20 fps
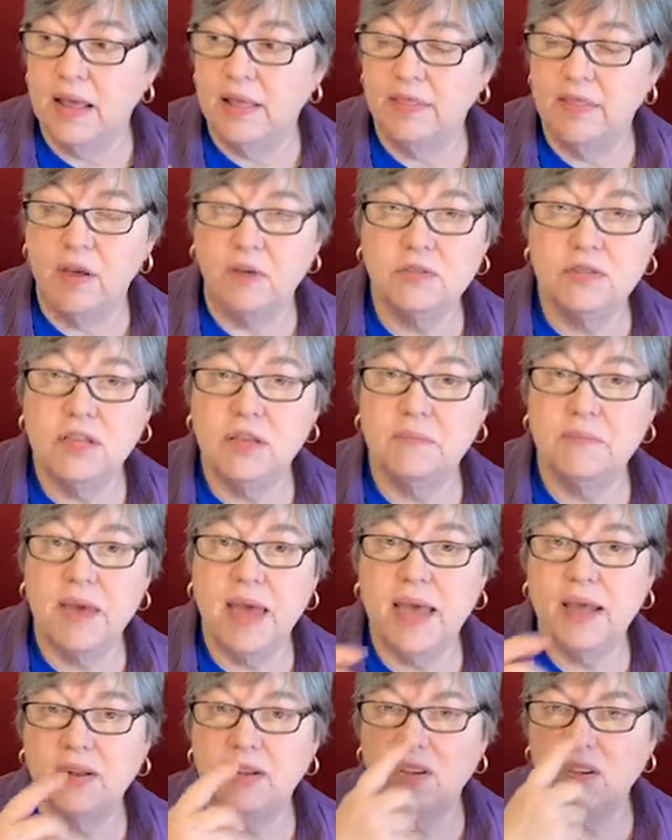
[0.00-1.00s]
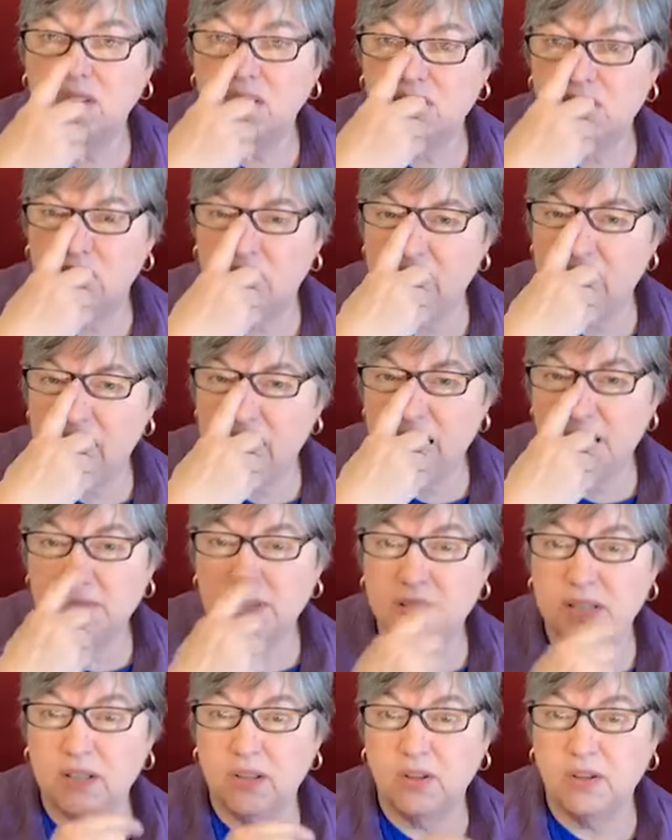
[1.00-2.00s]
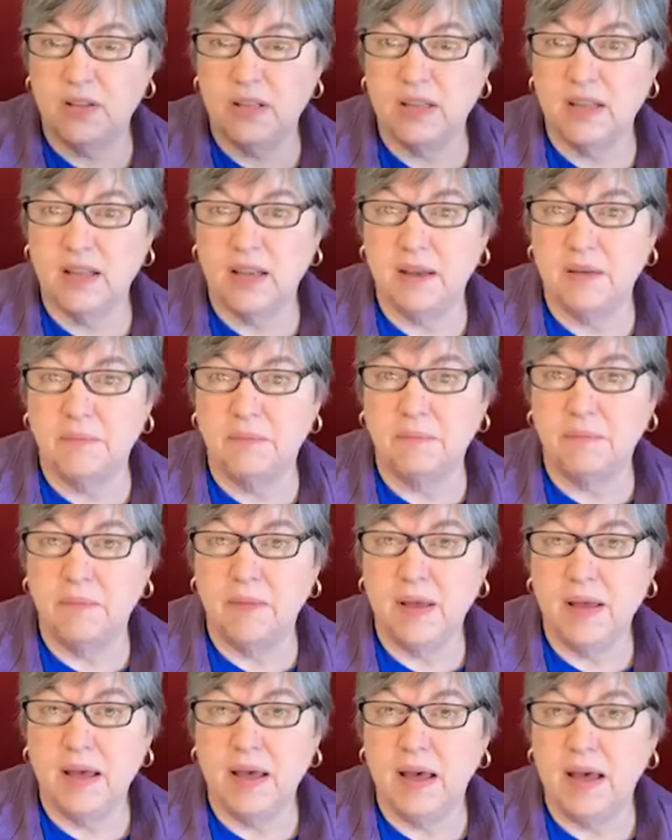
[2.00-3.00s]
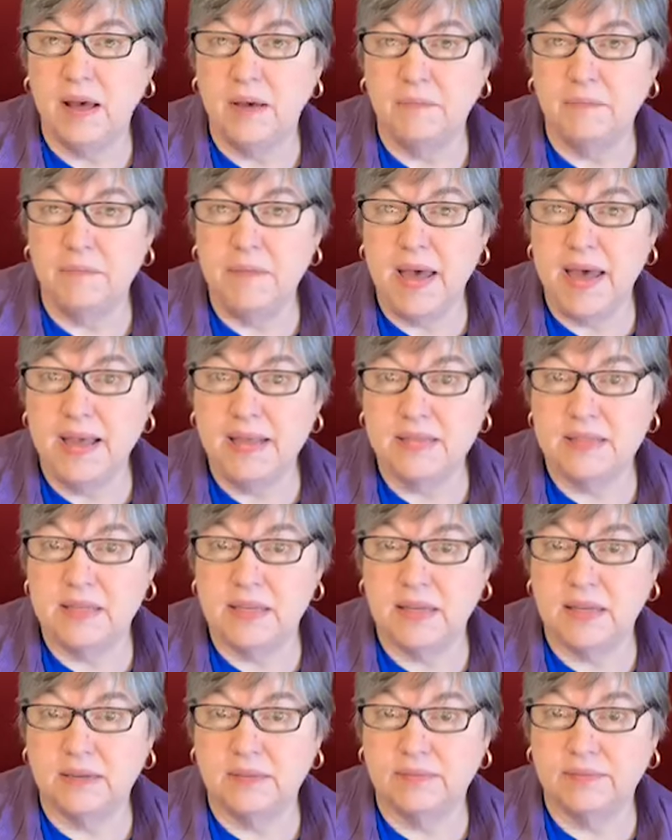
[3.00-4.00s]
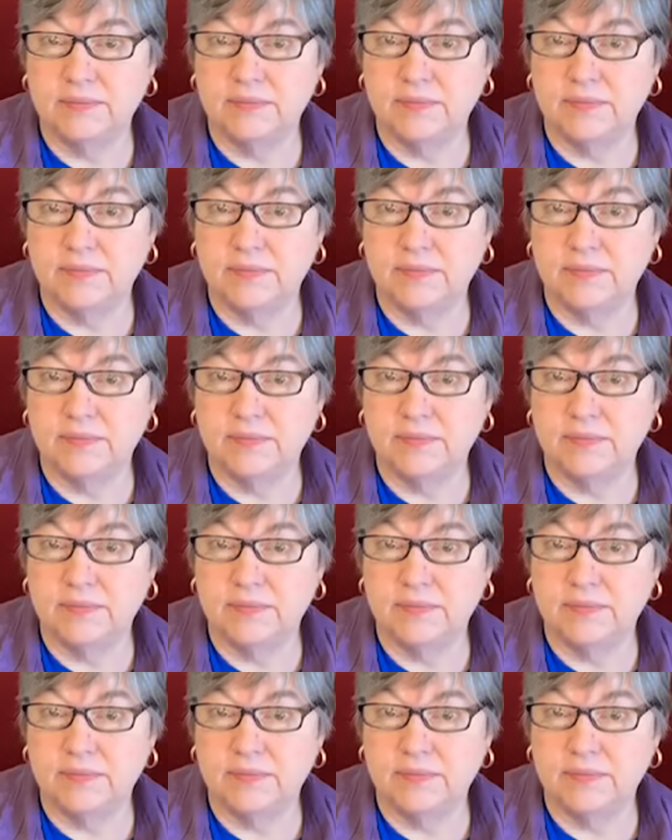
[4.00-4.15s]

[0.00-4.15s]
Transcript: those command hooks are absolutely amazing.